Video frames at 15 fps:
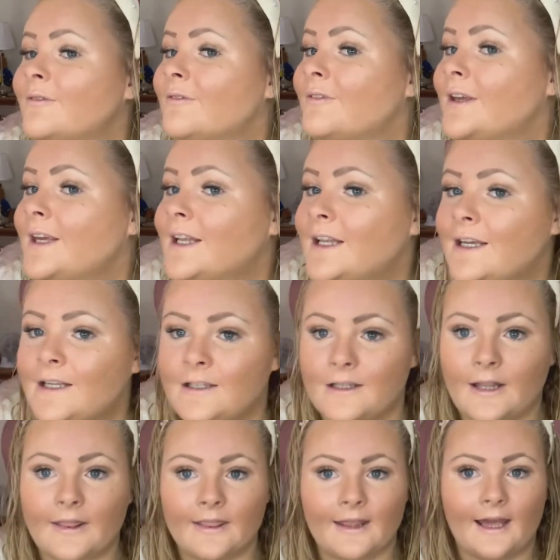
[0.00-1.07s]
Feeling
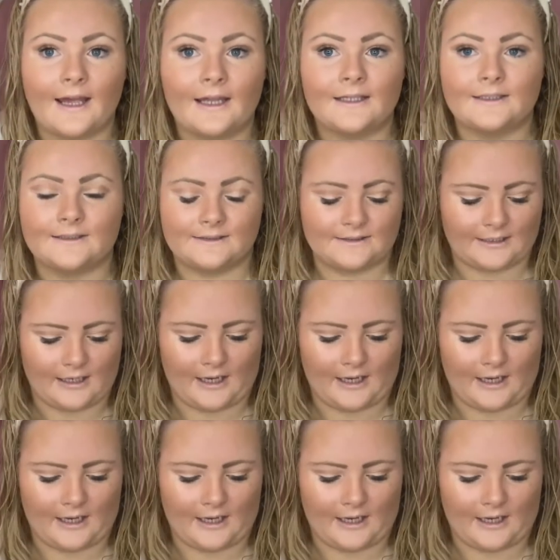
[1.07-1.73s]
that.